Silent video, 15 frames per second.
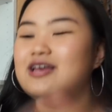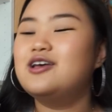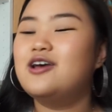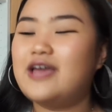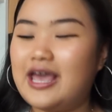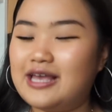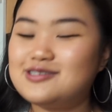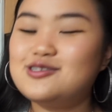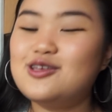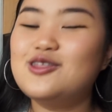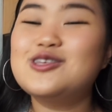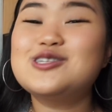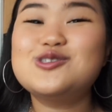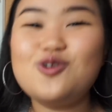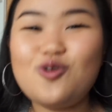Okay, so
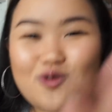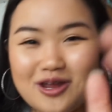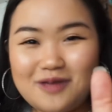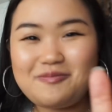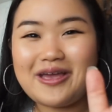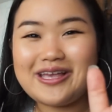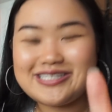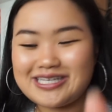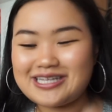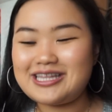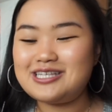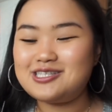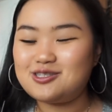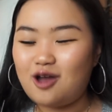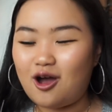the story
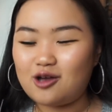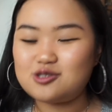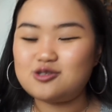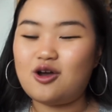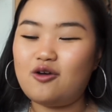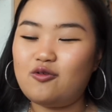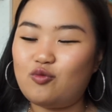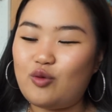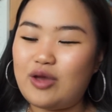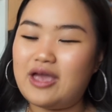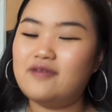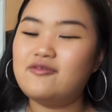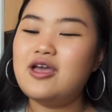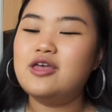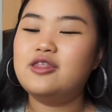basically starts off
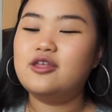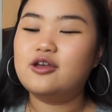with the